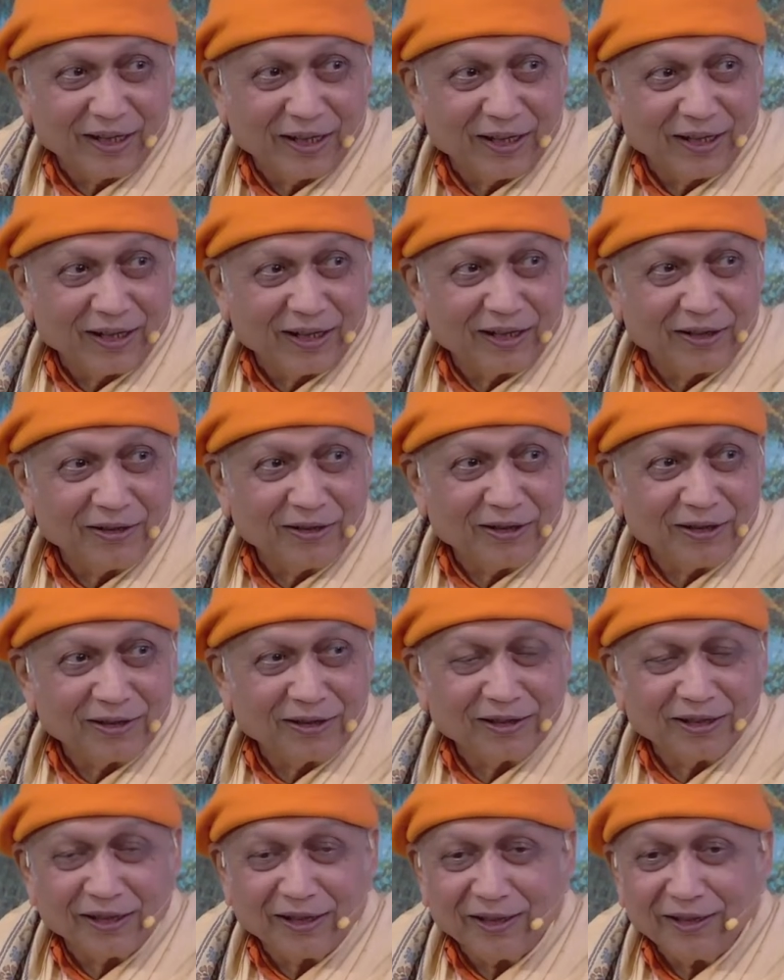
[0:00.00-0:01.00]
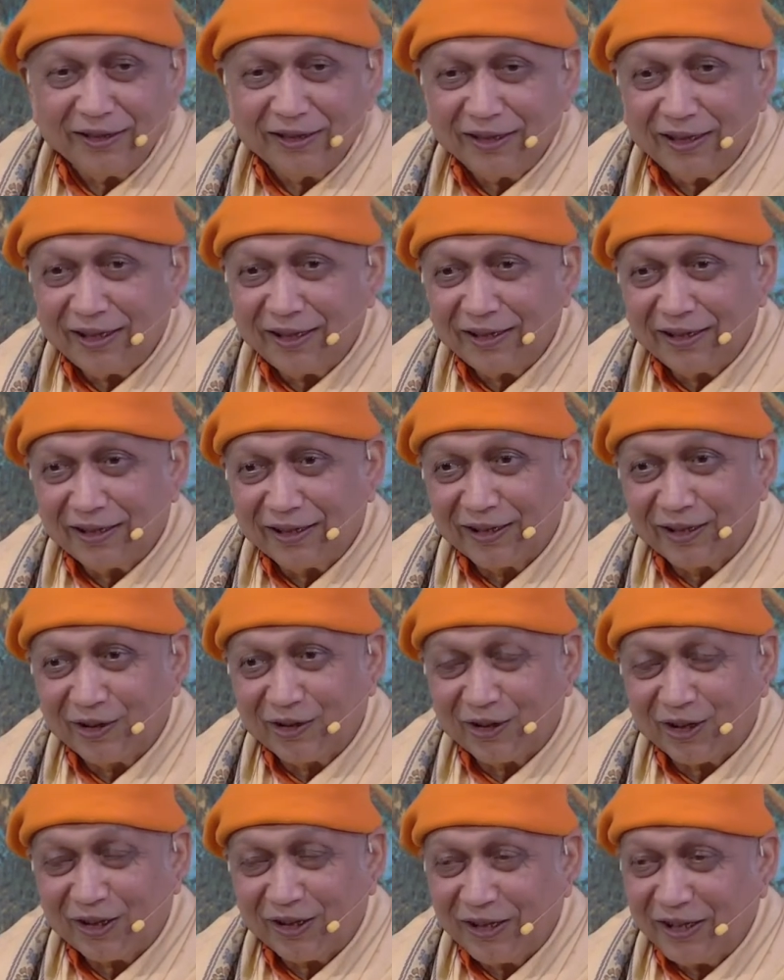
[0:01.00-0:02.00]
the other thing they
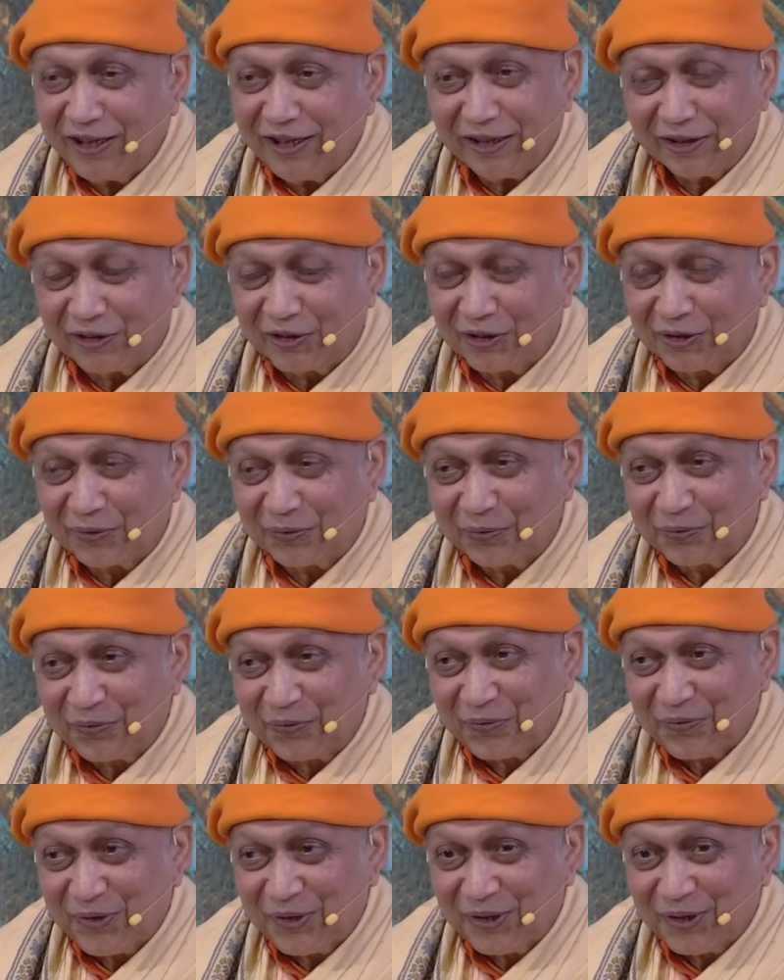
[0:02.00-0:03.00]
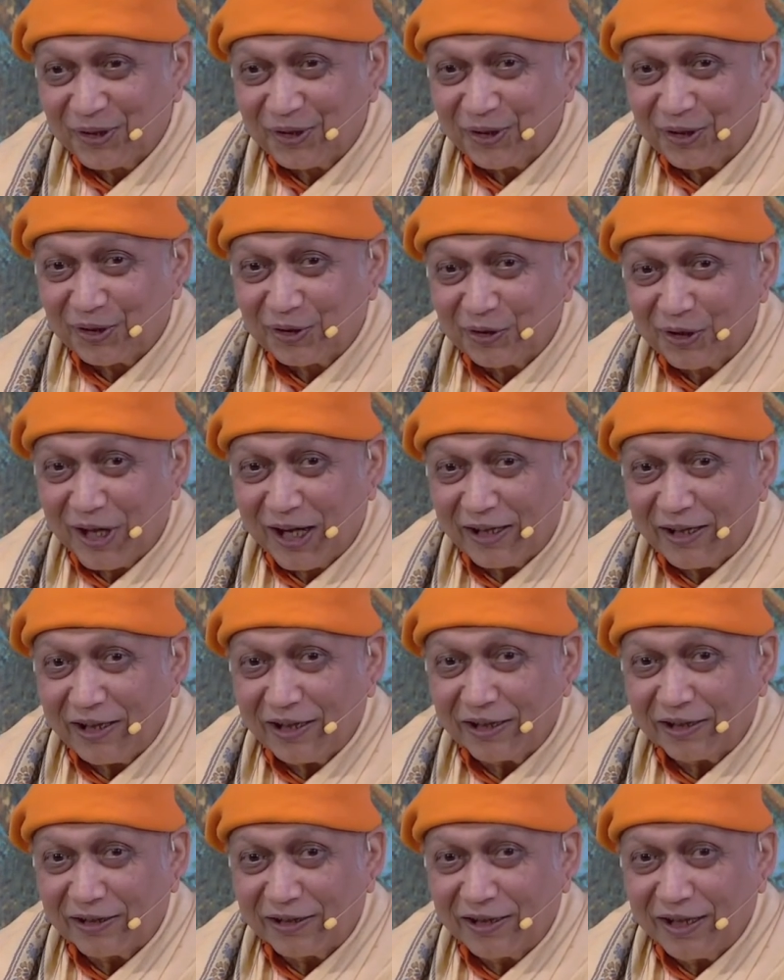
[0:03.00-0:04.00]
did not teach.
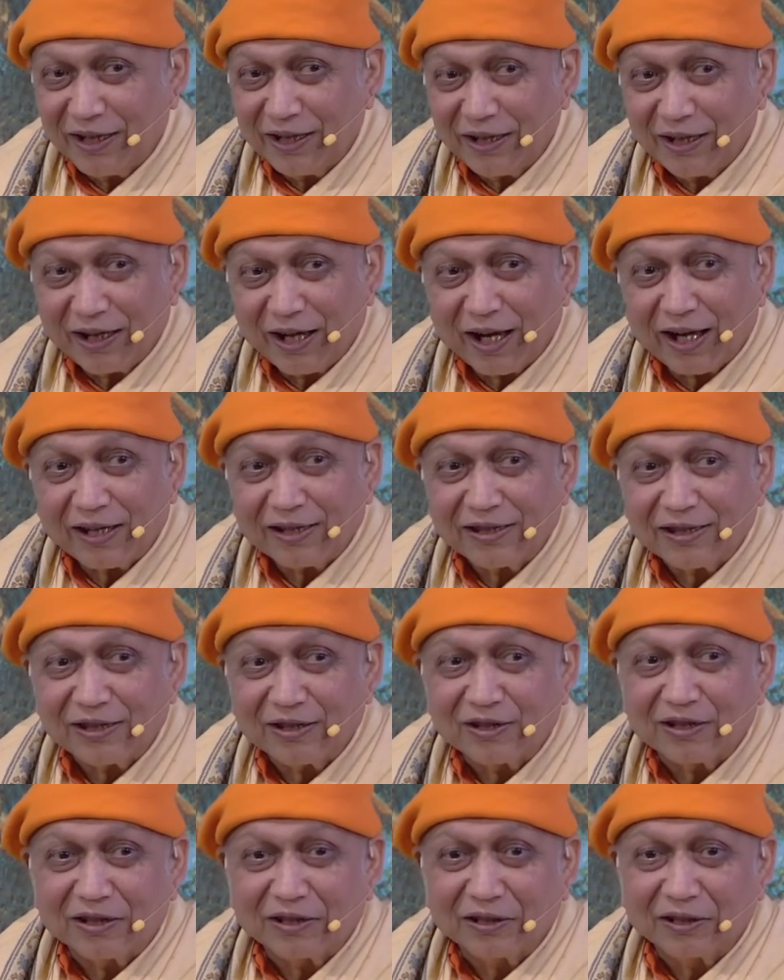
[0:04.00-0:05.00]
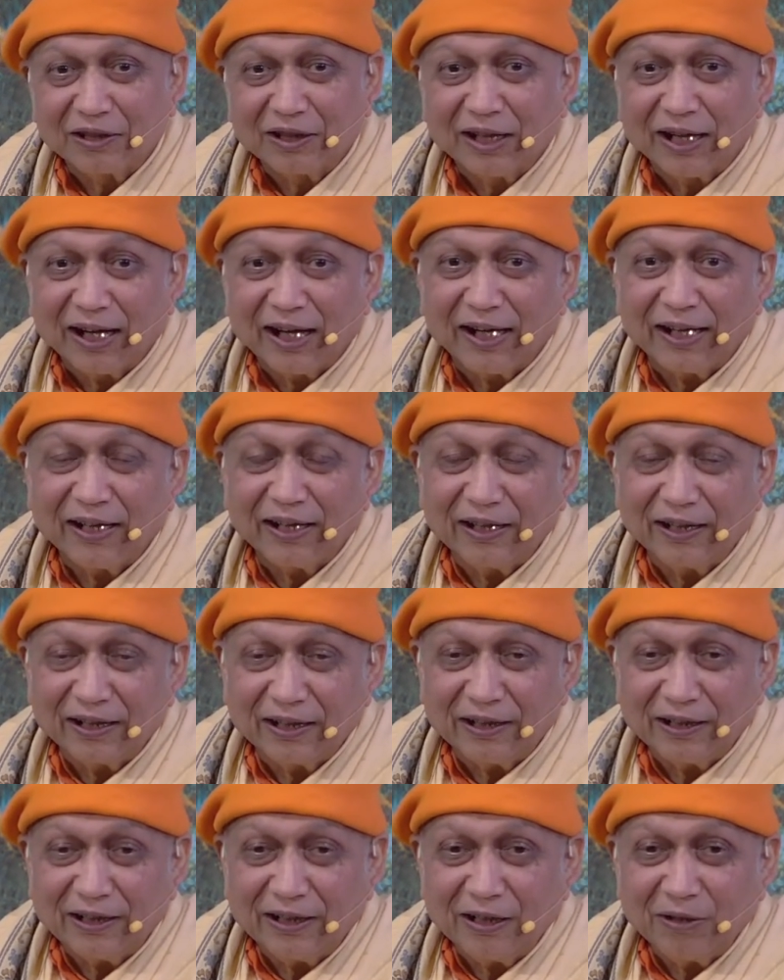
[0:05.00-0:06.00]
That is the last
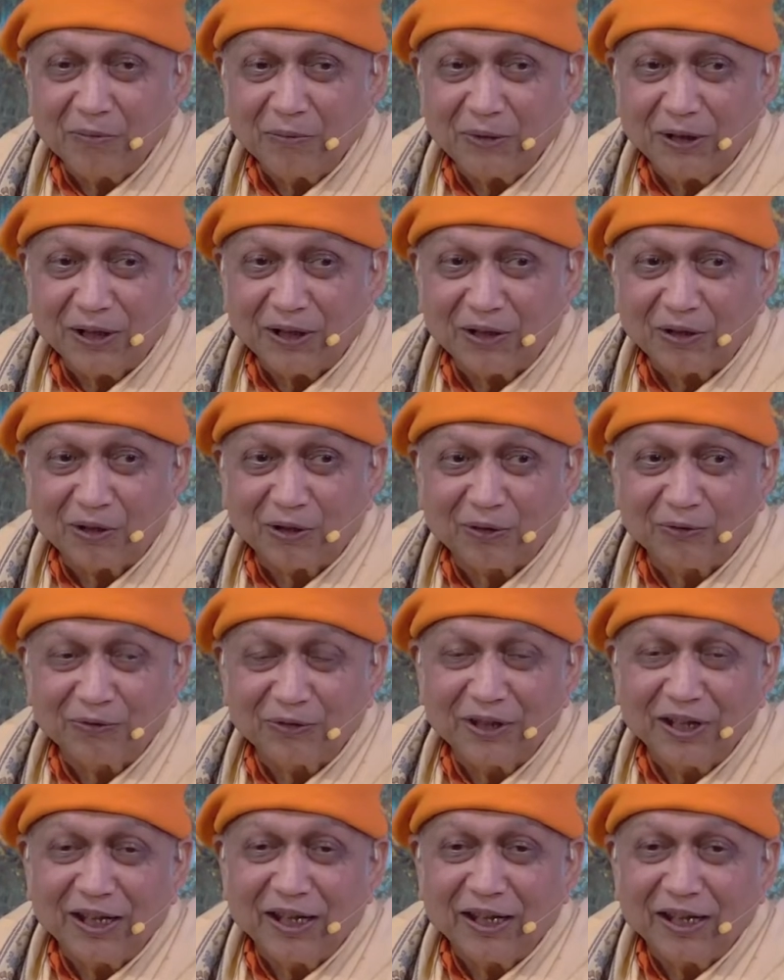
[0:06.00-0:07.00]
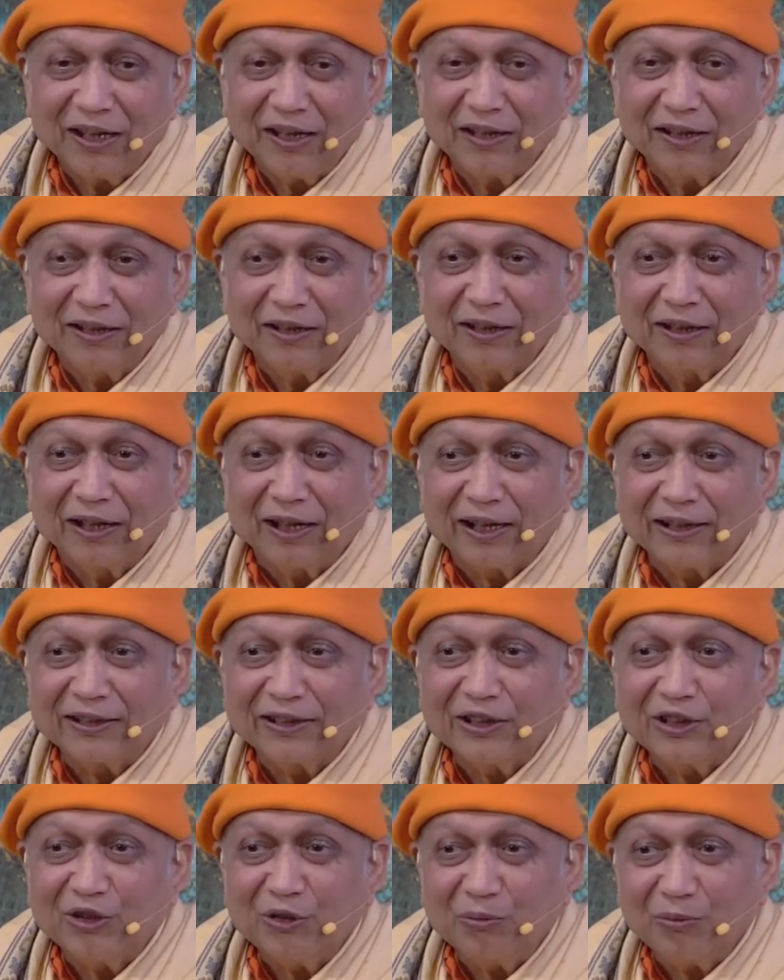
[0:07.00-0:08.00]
and the ultimate of the
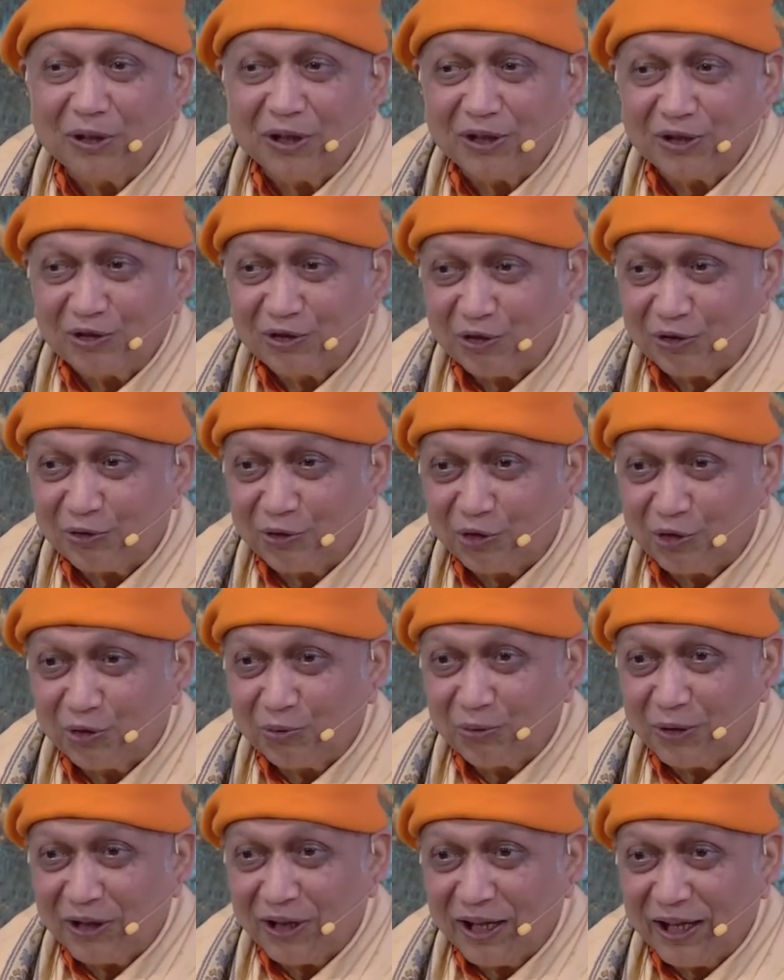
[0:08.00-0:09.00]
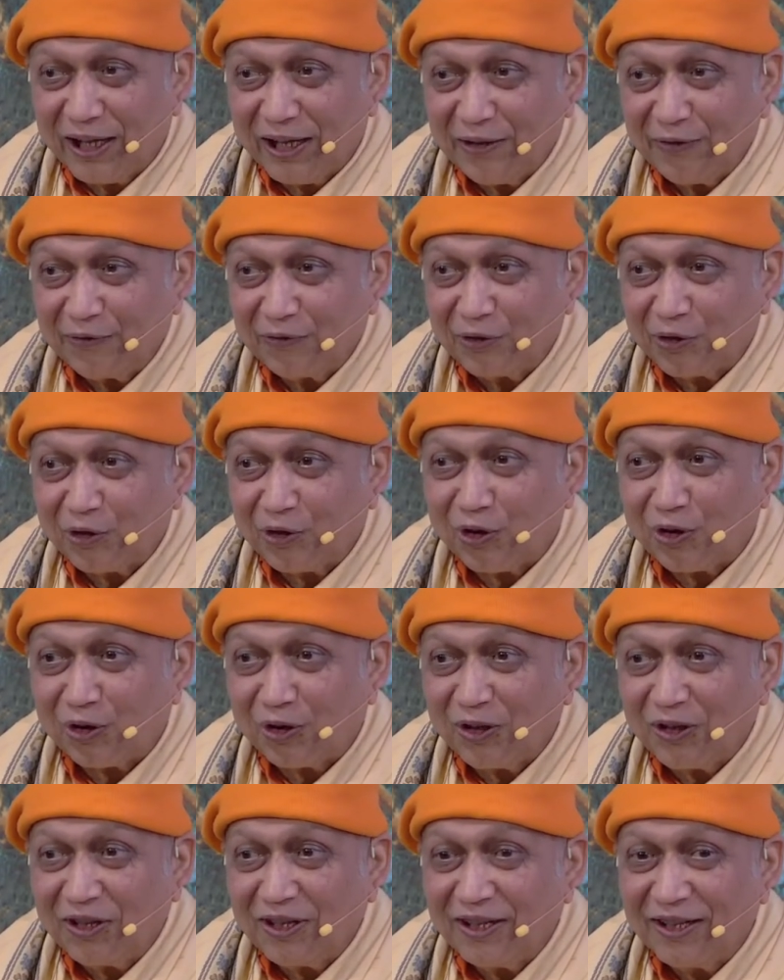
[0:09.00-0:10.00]
achievements of human life
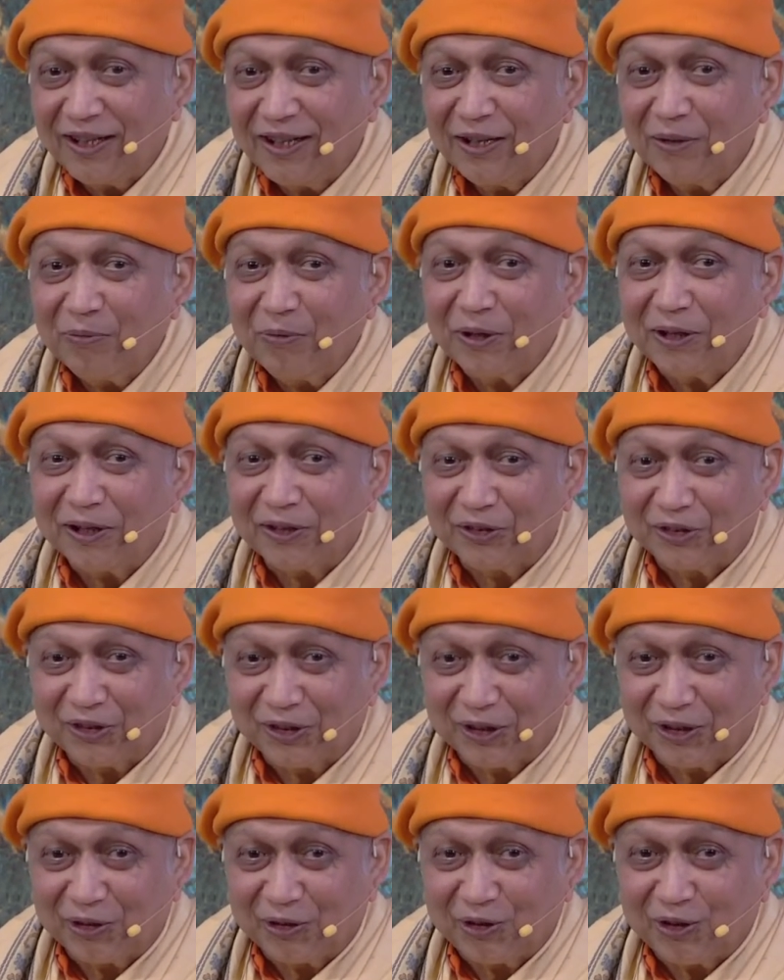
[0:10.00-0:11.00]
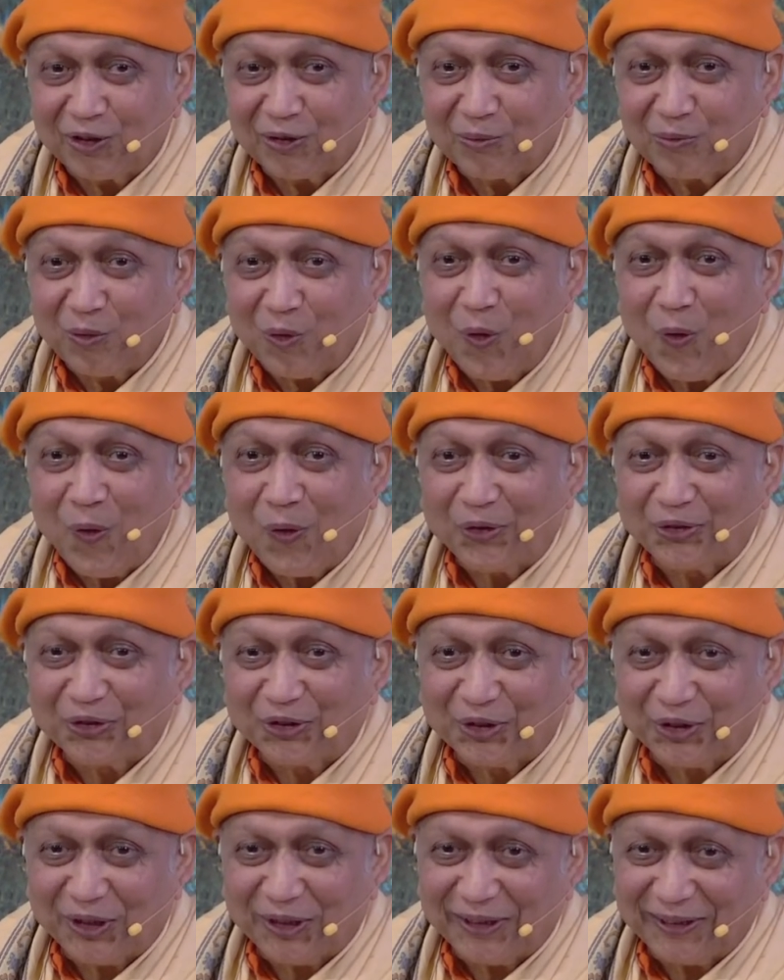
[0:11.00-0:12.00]
called liberation or
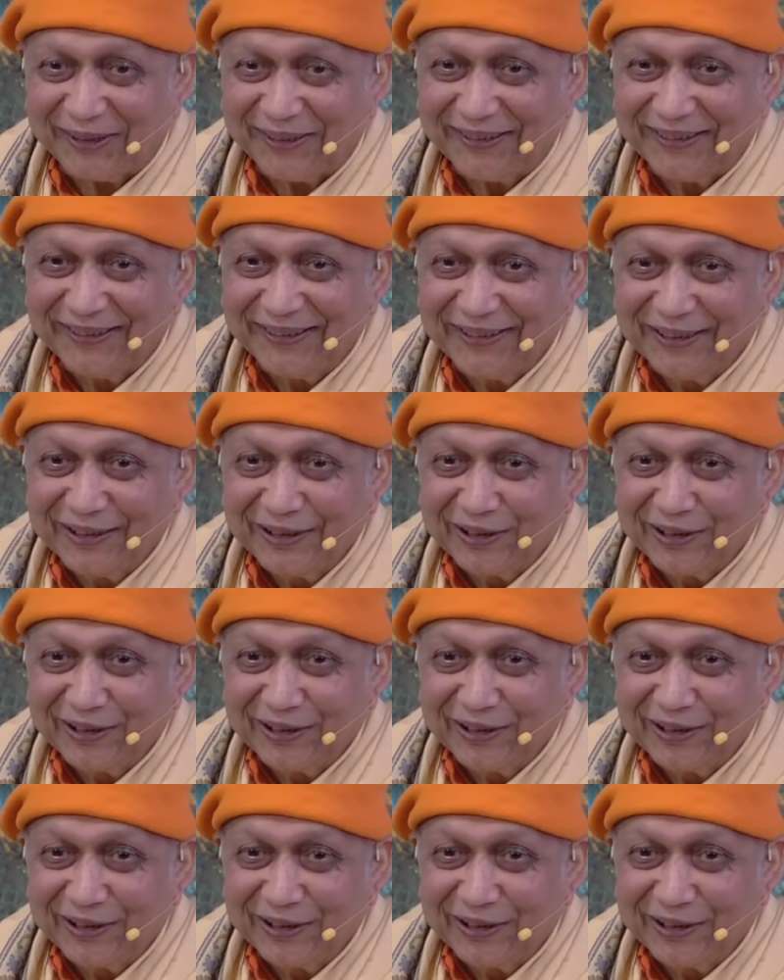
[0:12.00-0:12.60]
moksha.